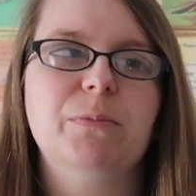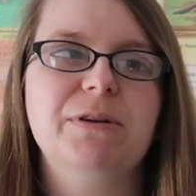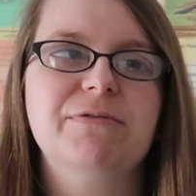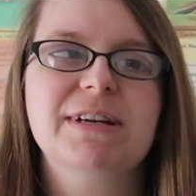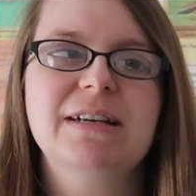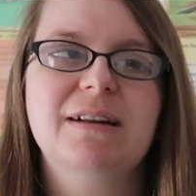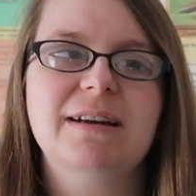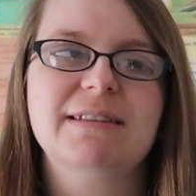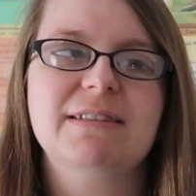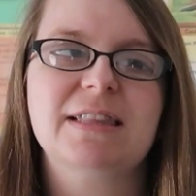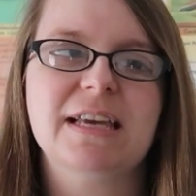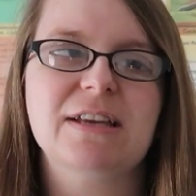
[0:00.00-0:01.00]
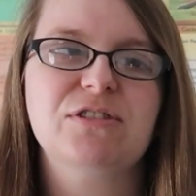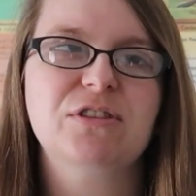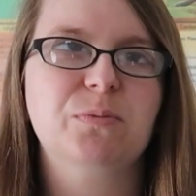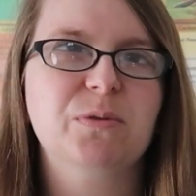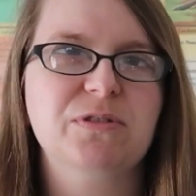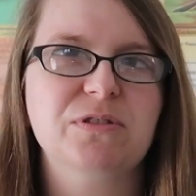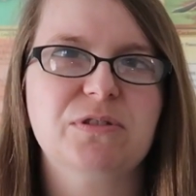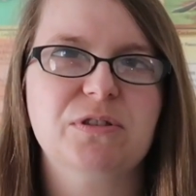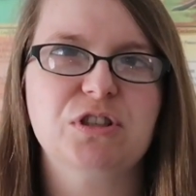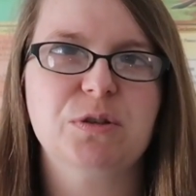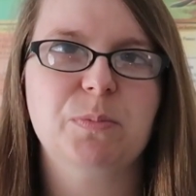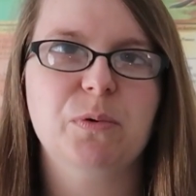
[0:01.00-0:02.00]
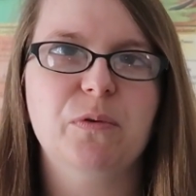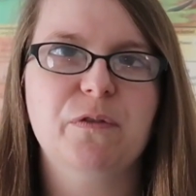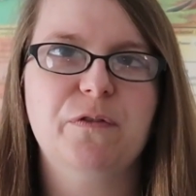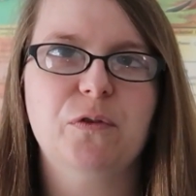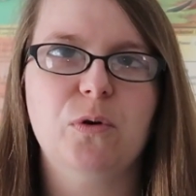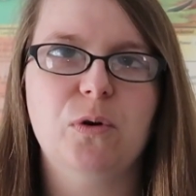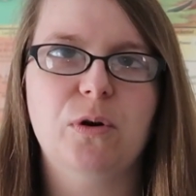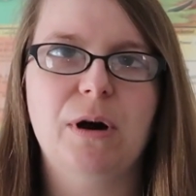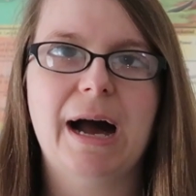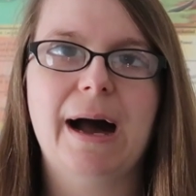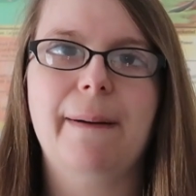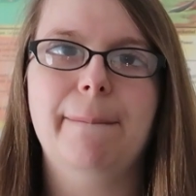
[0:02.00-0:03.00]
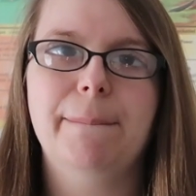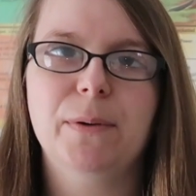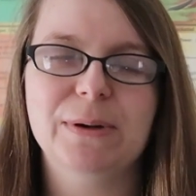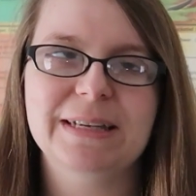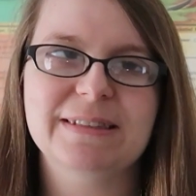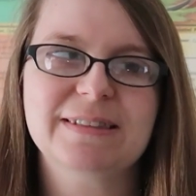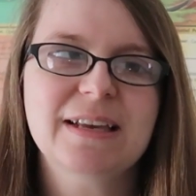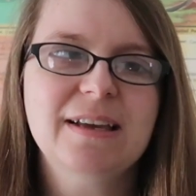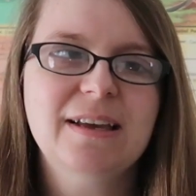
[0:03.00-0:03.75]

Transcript: we realised that it just wasn't suitable for our boys.